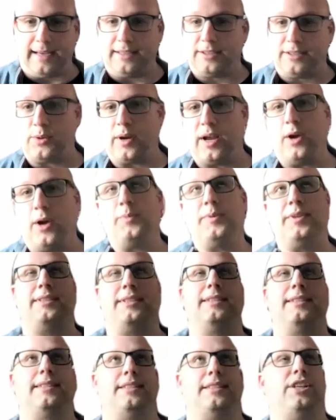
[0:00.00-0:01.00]
So I hope
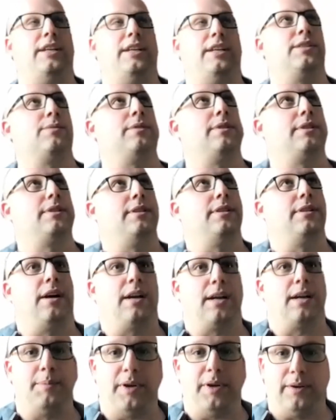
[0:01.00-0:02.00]
this is a chance for us to
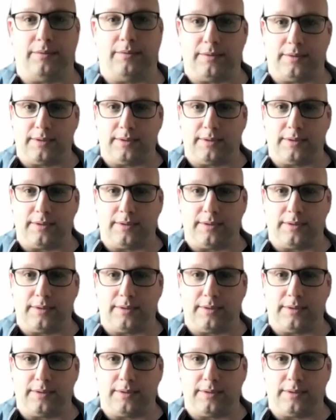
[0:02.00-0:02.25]
talk about